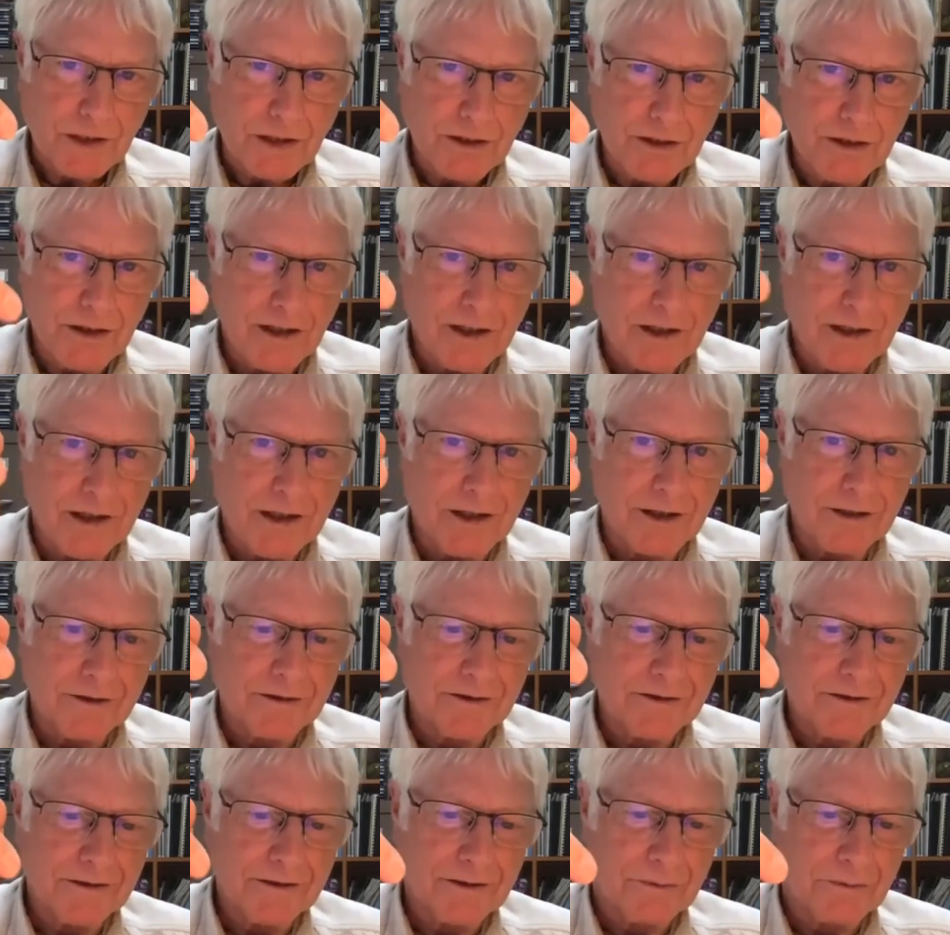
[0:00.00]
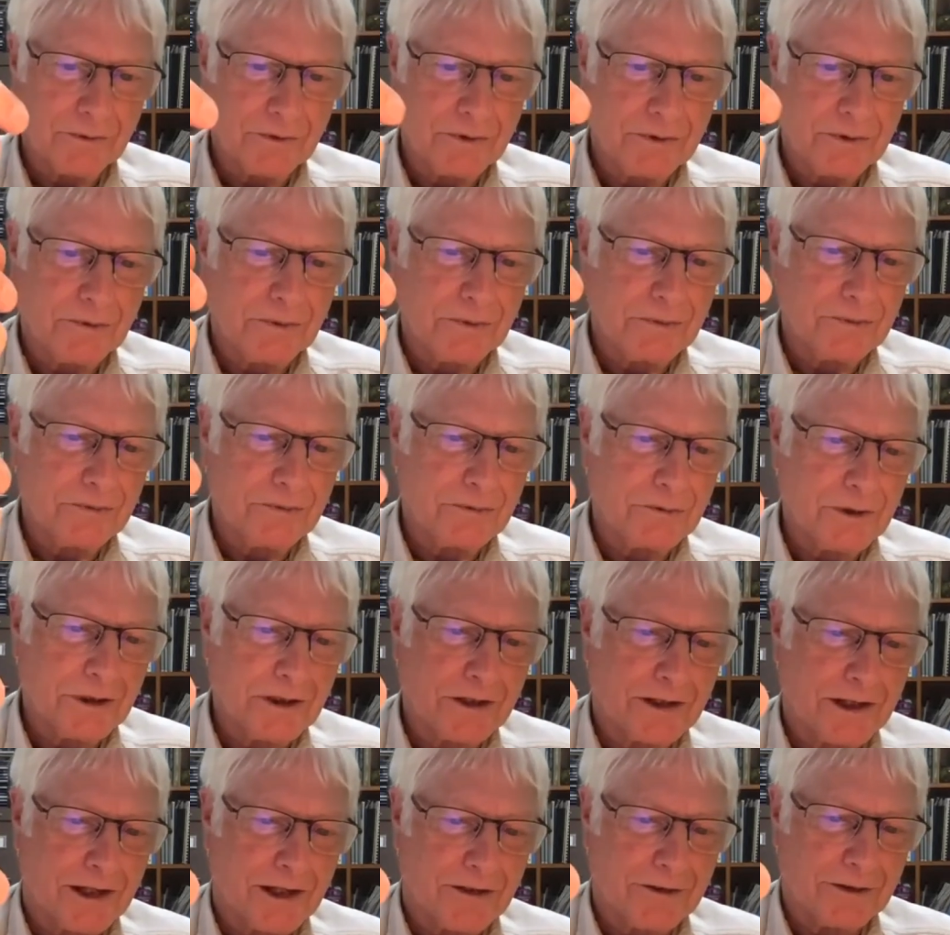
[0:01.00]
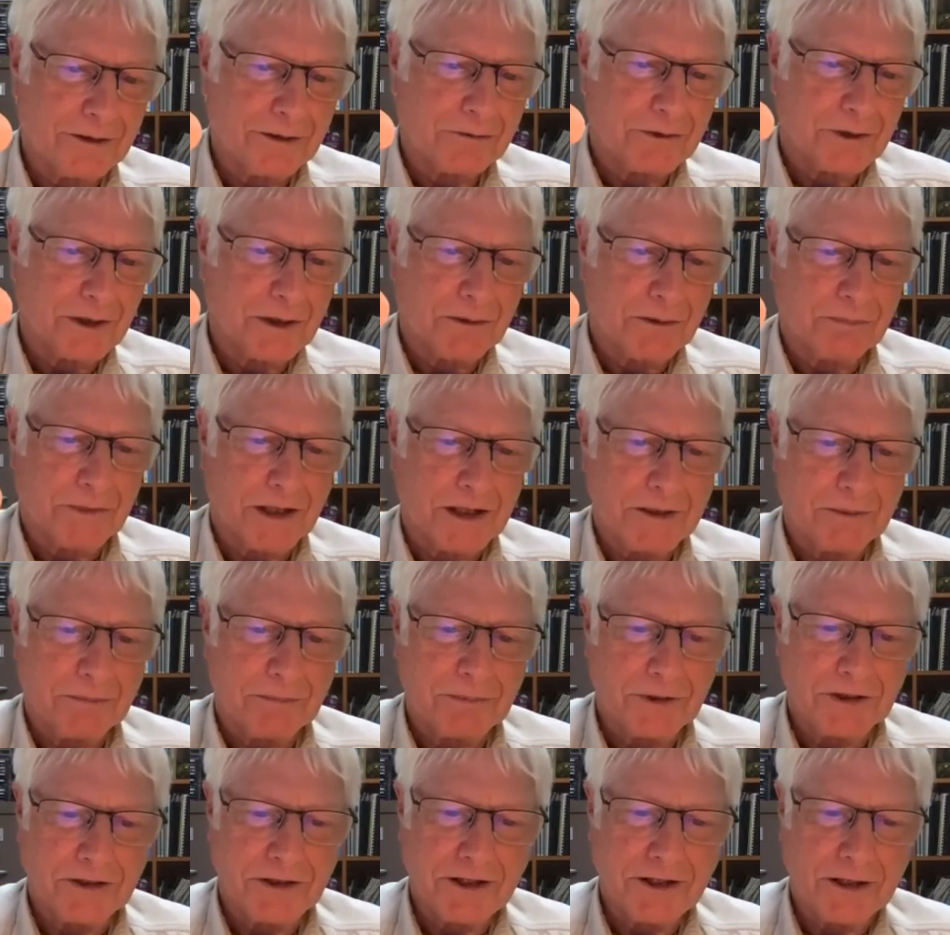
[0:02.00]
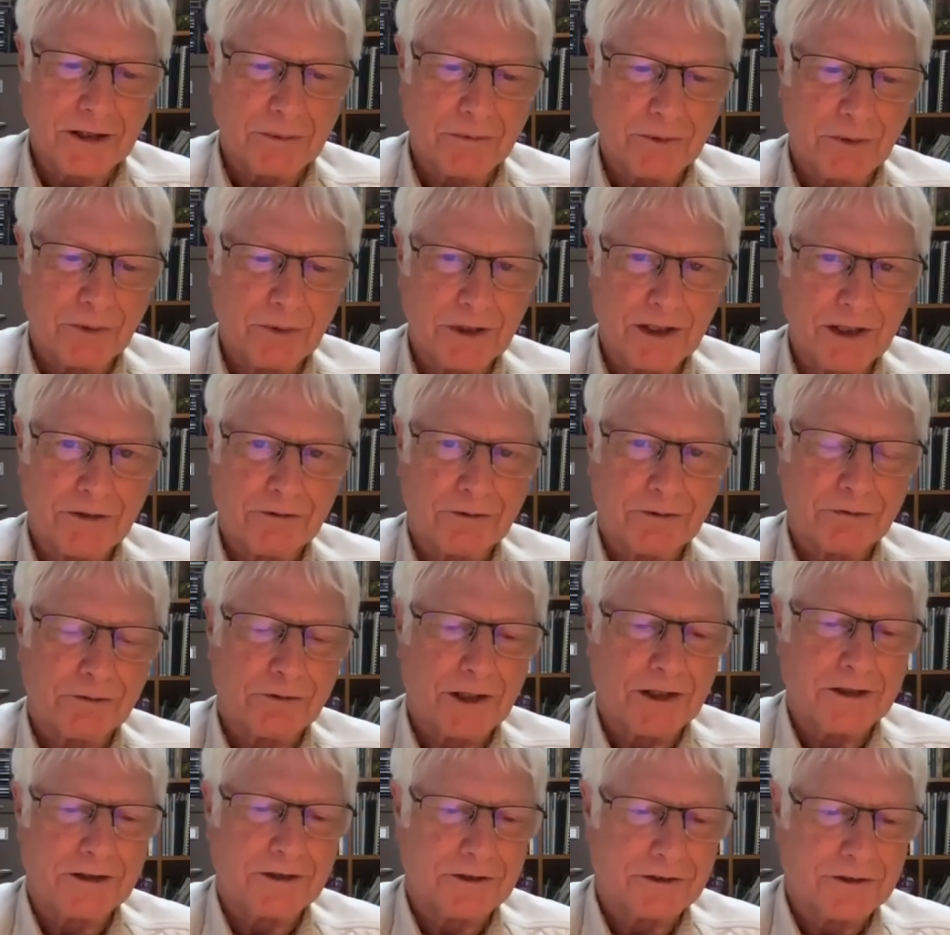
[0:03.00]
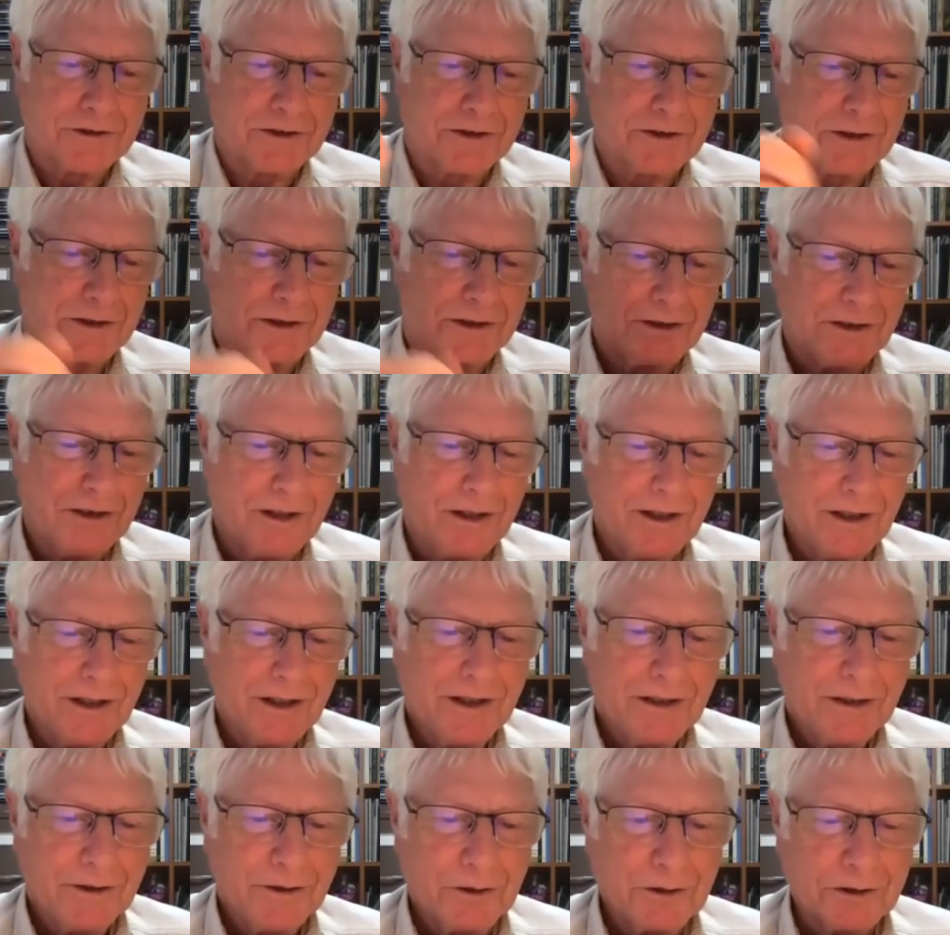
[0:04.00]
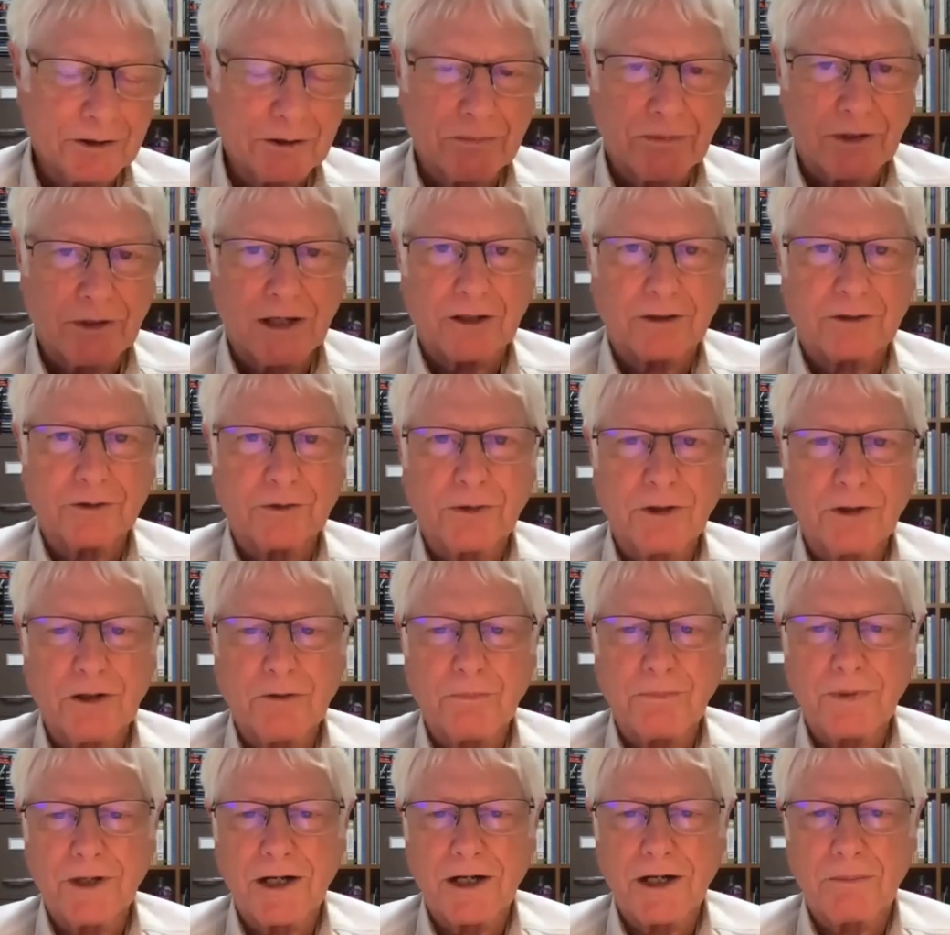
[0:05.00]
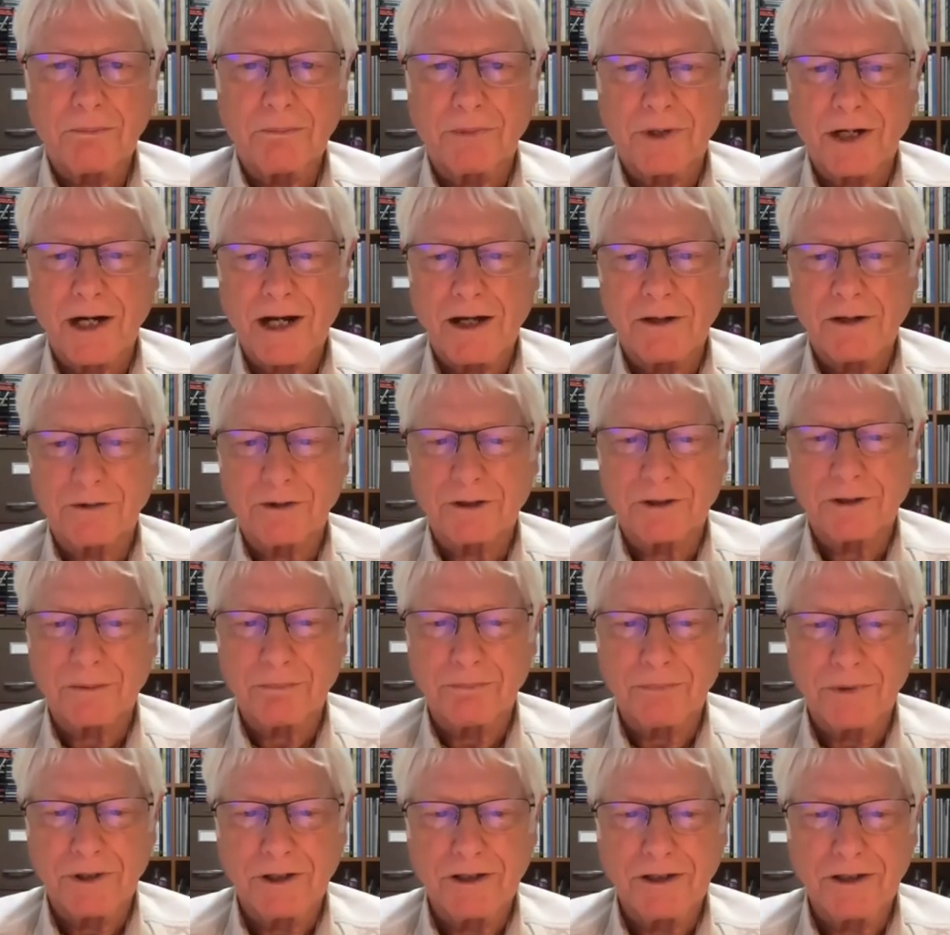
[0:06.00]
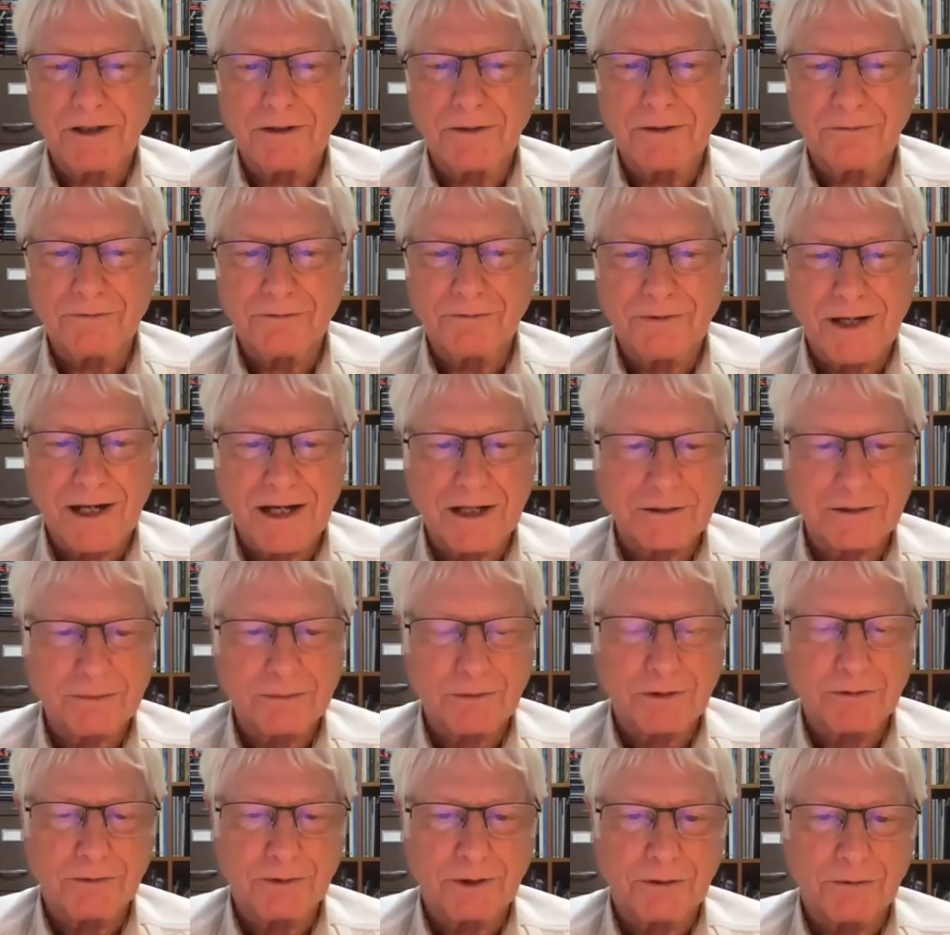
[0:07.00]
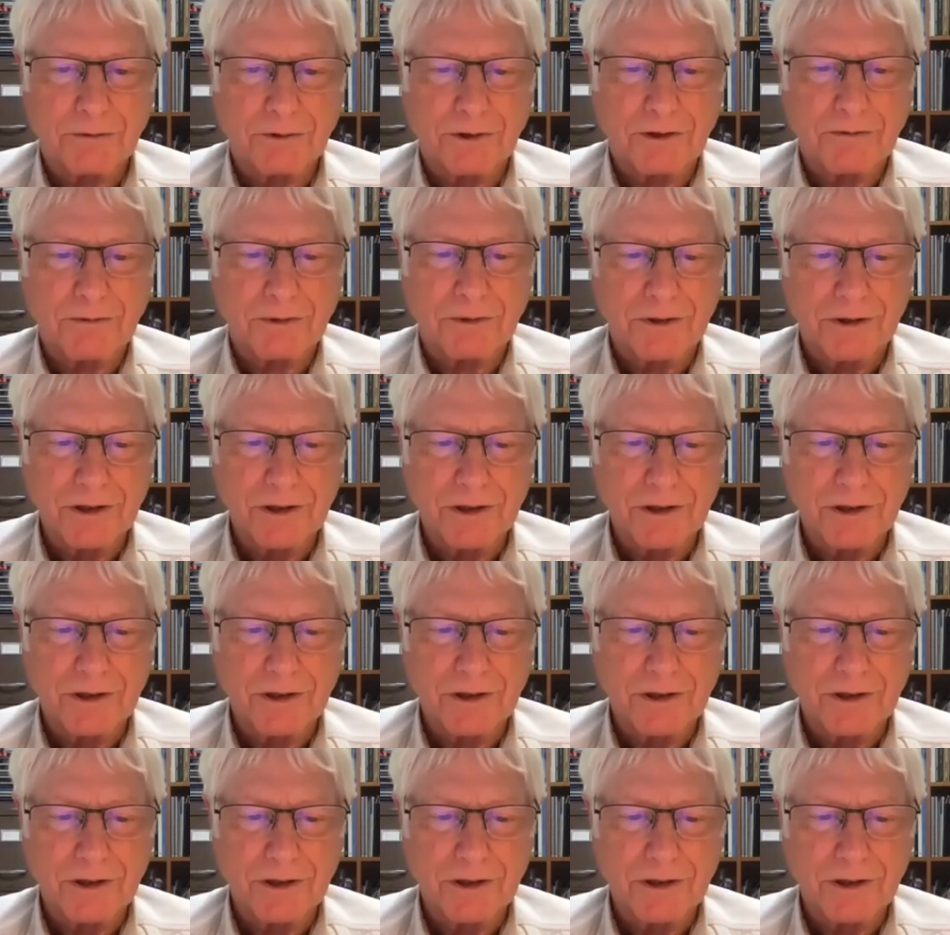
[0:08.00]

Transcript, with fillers: And Rick and I, I think Rick might have been there, but we have a friend in Chile hooked about a 12 pound brown in a big, fast moving river.